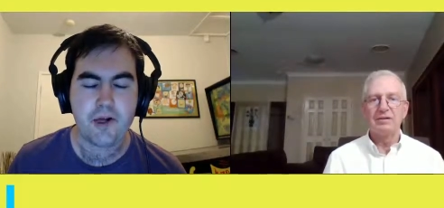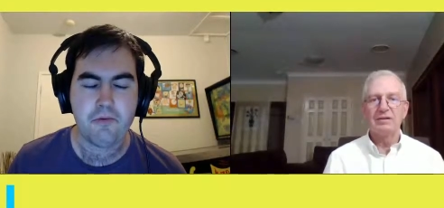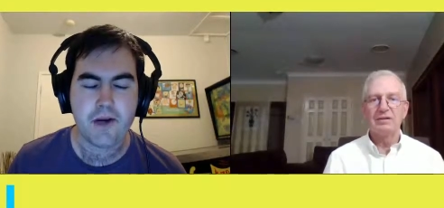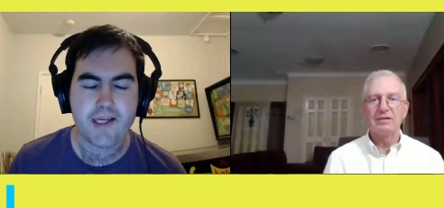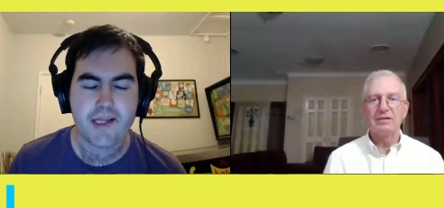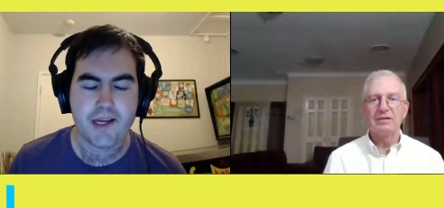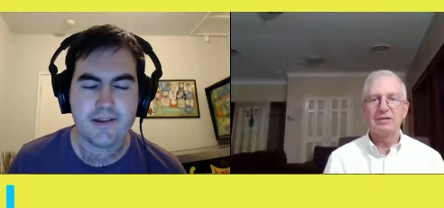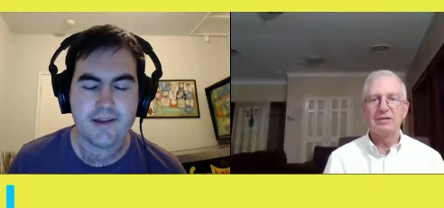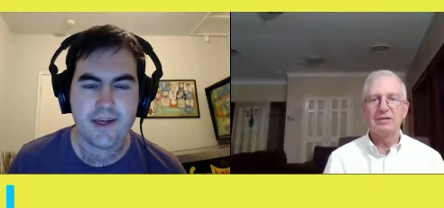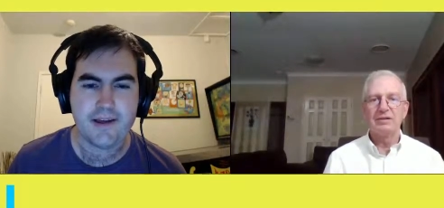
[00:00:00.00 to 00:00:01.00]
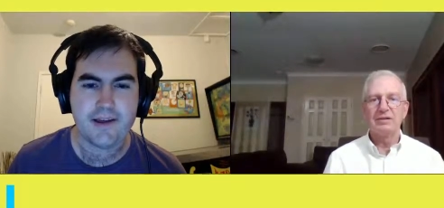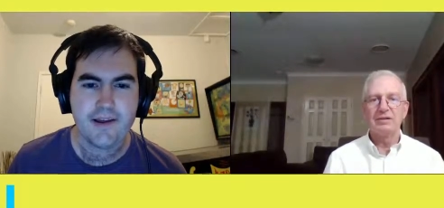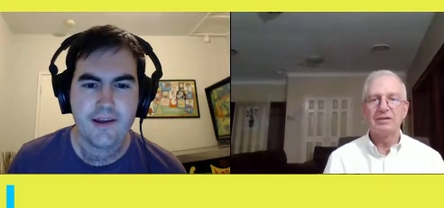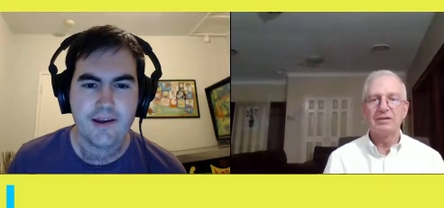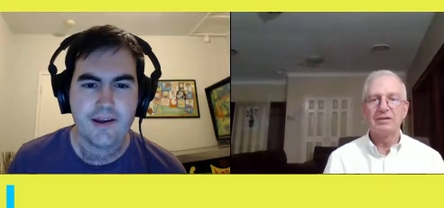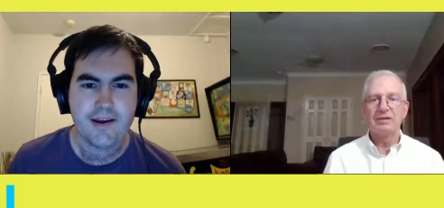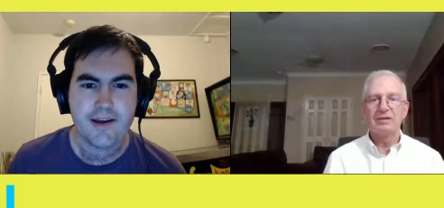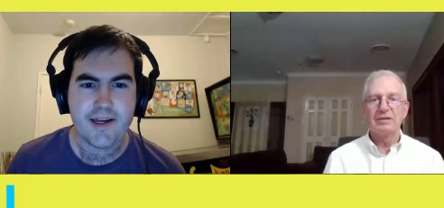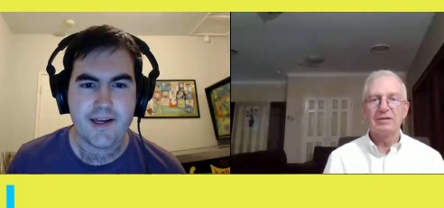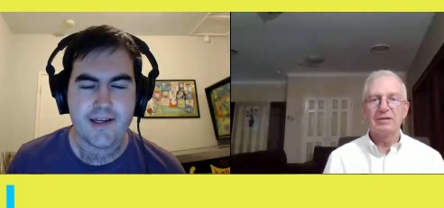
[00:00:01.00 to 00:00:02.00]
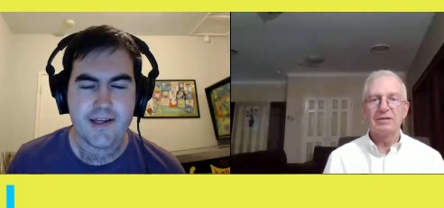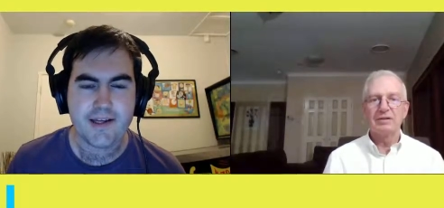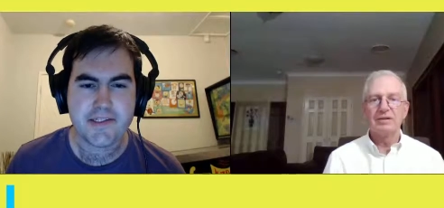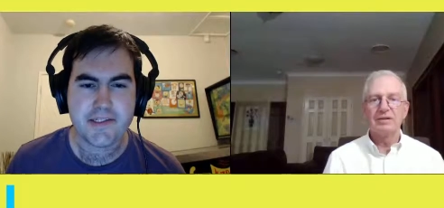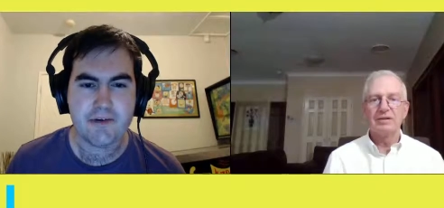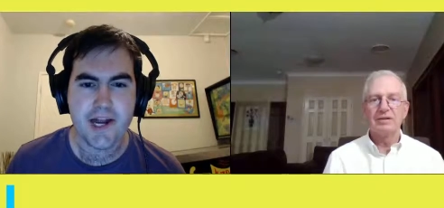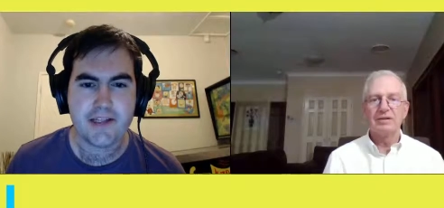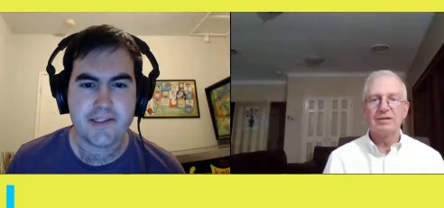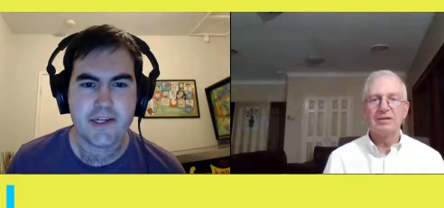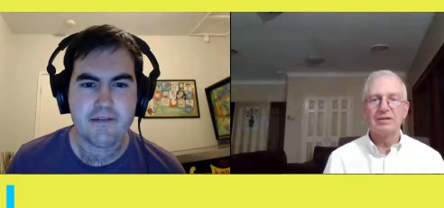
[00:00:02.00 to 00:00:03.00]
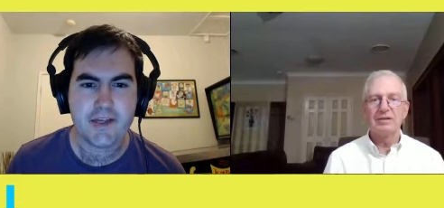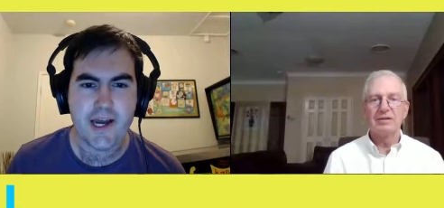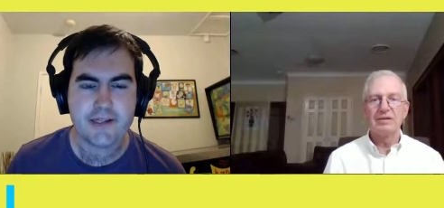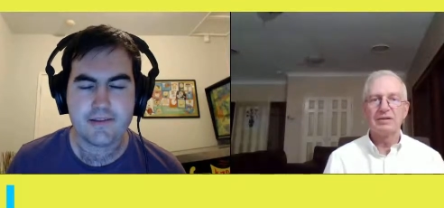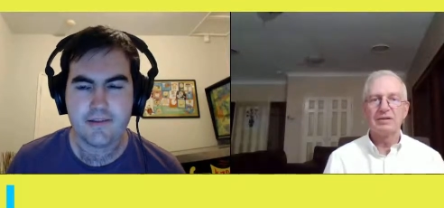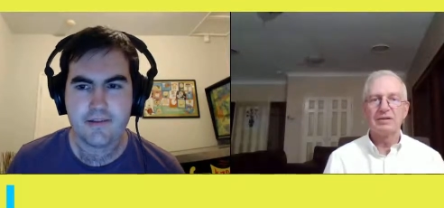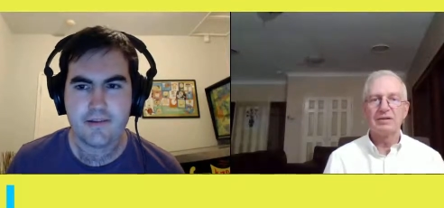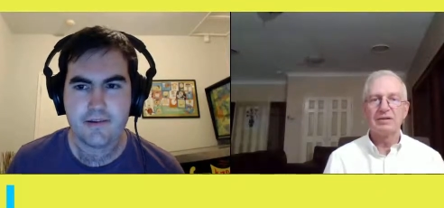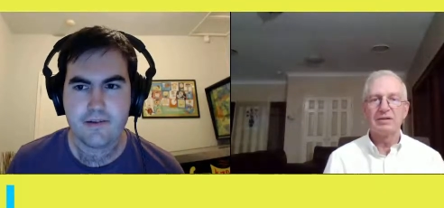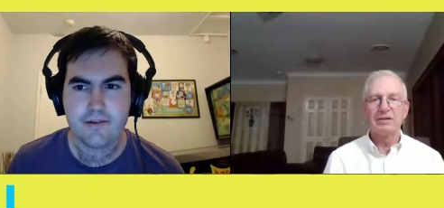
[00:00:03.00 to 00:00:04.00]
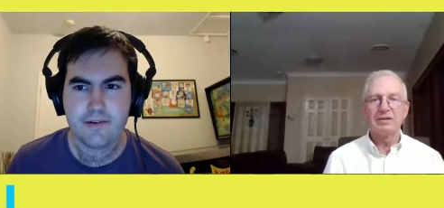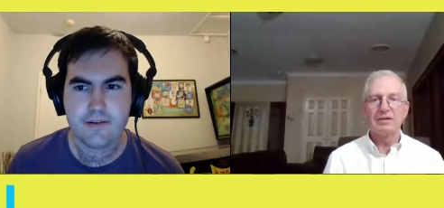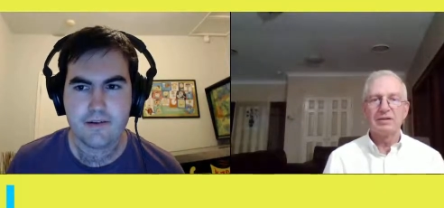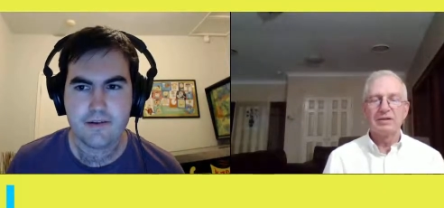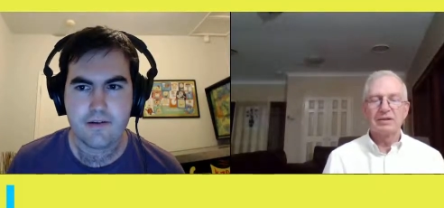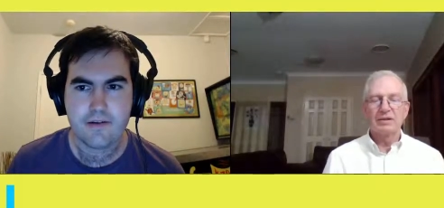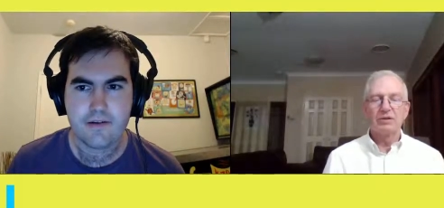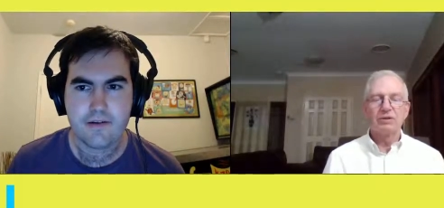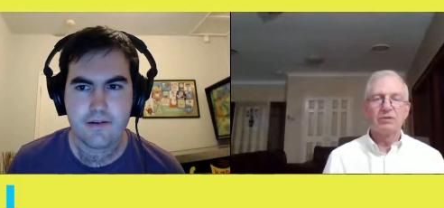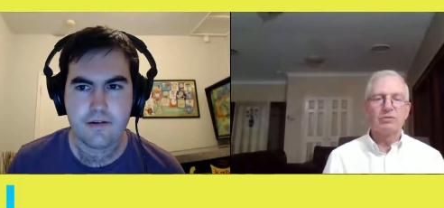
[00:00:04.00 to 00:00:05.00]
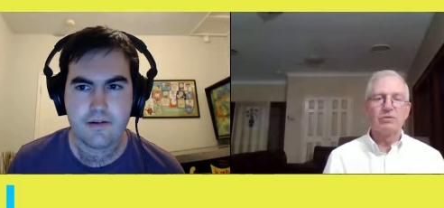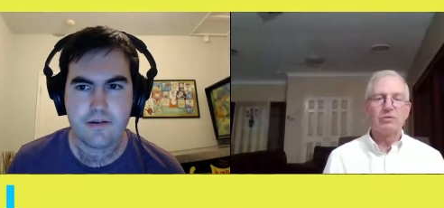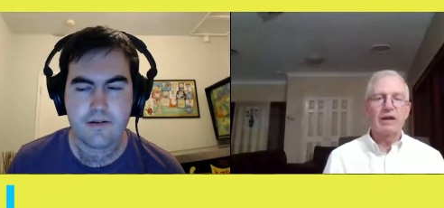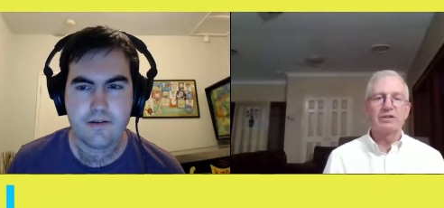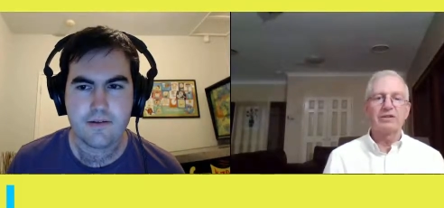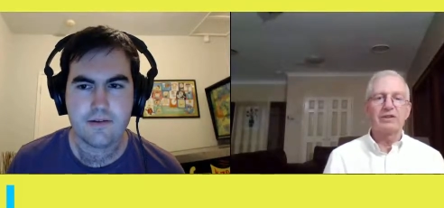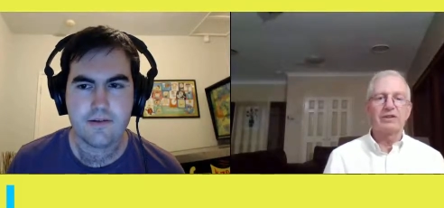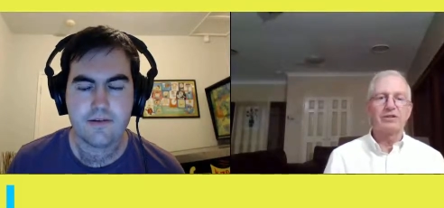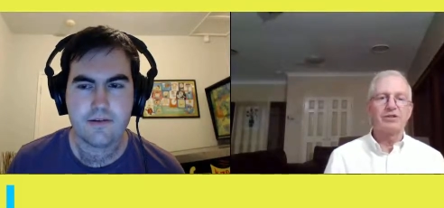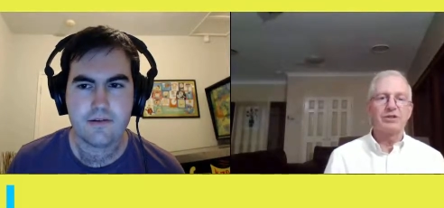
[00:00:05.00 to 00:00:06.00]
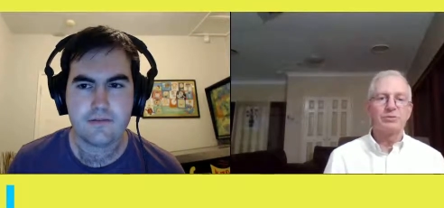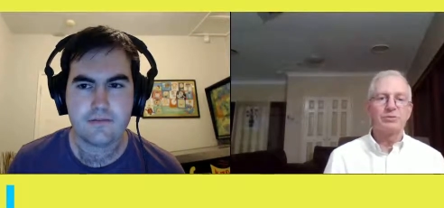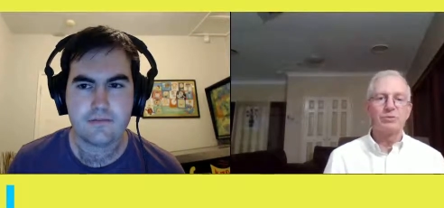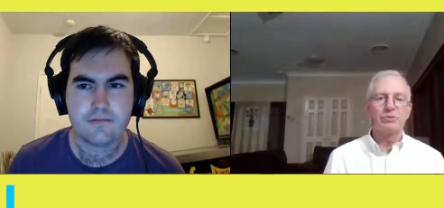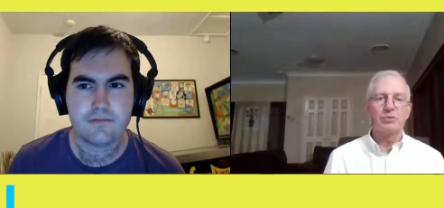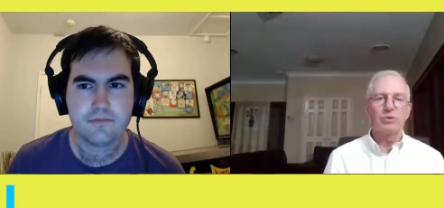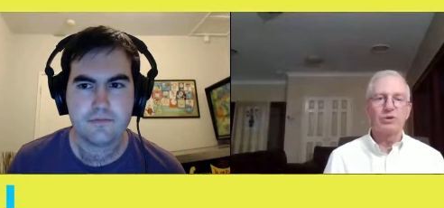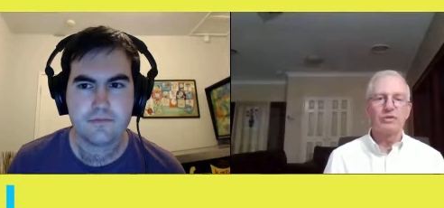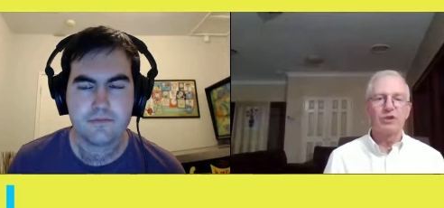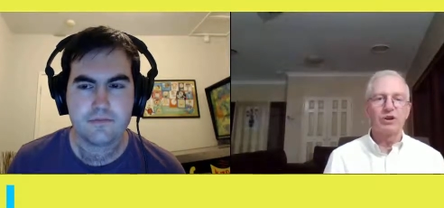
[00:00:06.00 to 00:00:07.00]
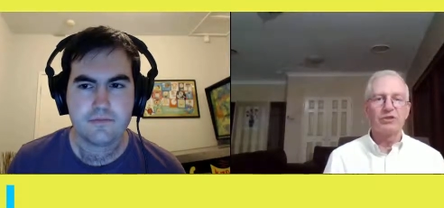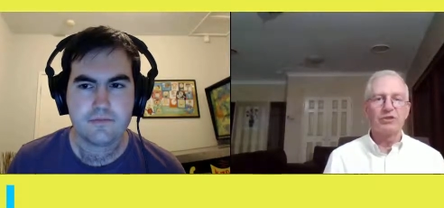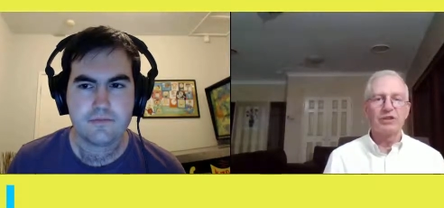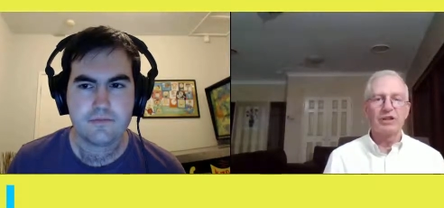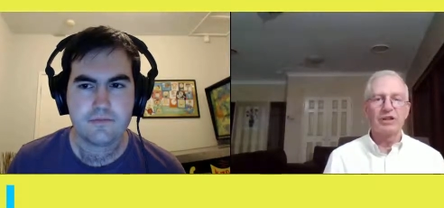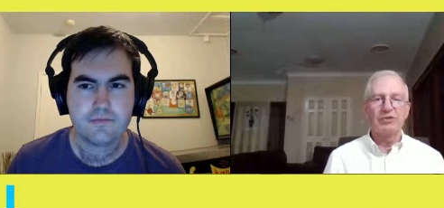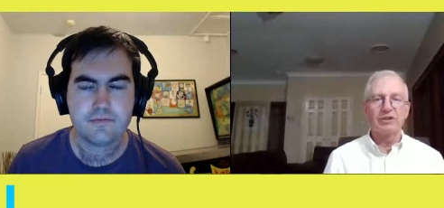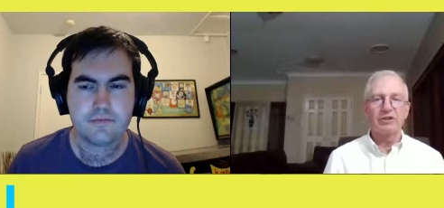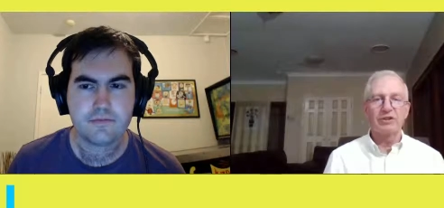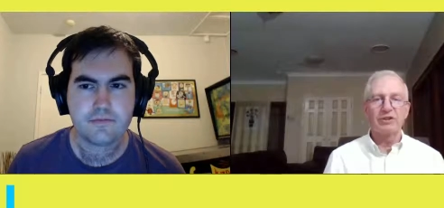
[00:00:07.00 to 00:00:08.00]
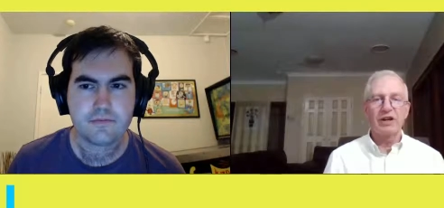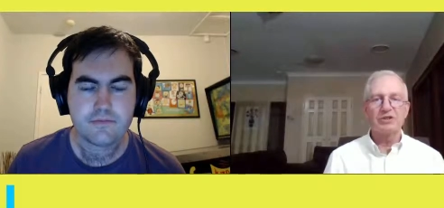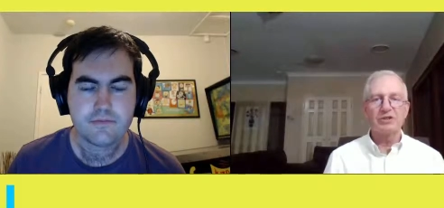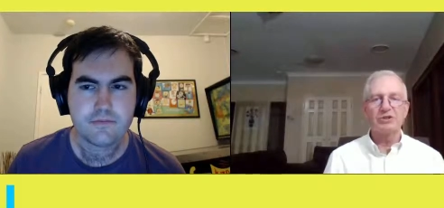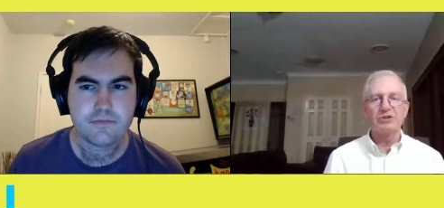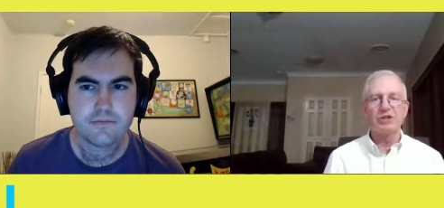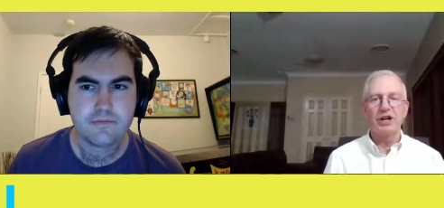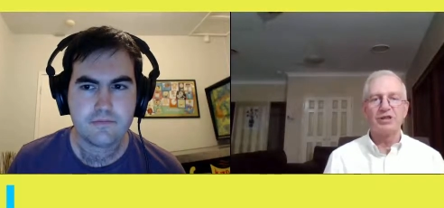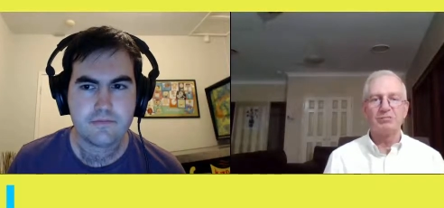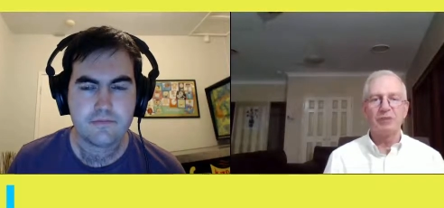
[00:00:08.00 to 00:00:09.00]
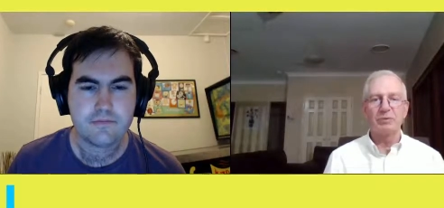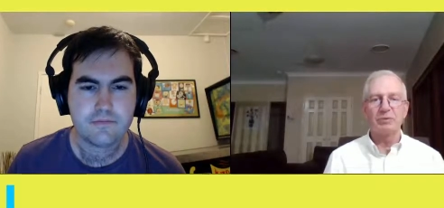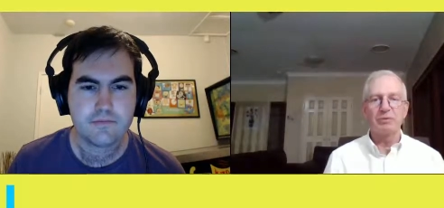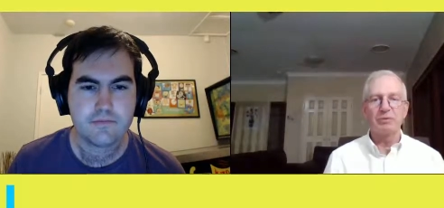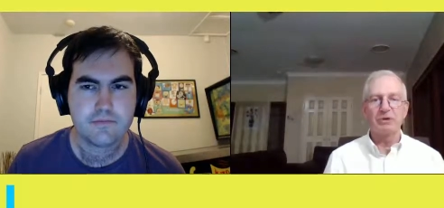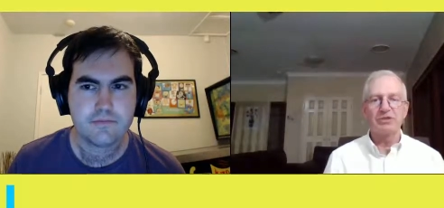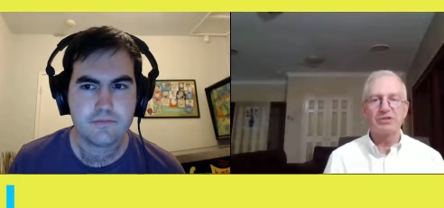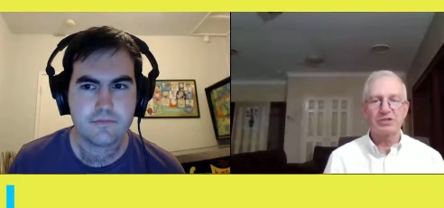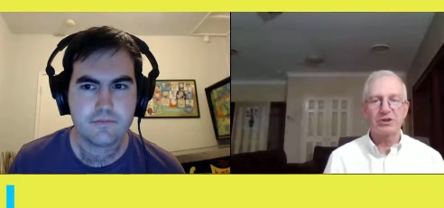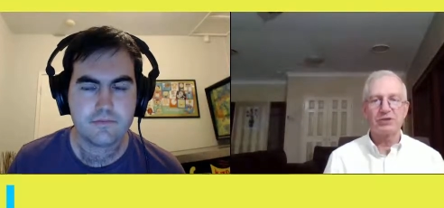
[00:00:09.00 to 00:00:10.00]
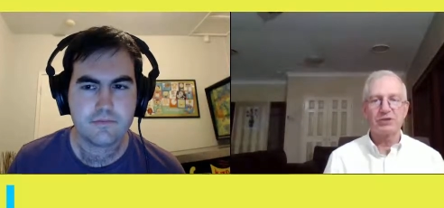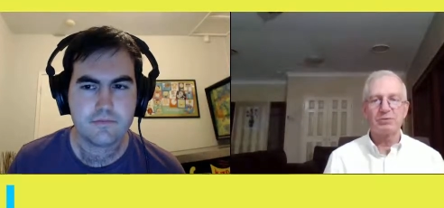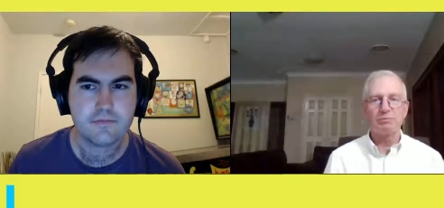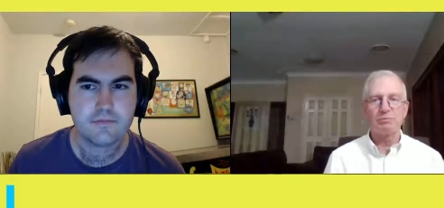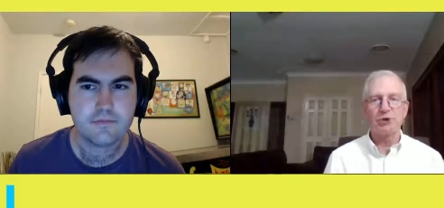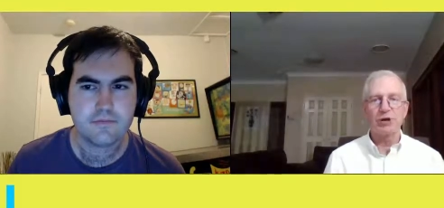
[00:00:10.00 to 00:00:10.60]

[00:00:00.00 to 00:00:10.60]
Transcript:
Speaker 1: what, what, exactly uh, is, is, the reality of that?
Speaker 2: Well, the reality is that we've got the, um, I think, the greatest concentration of public servants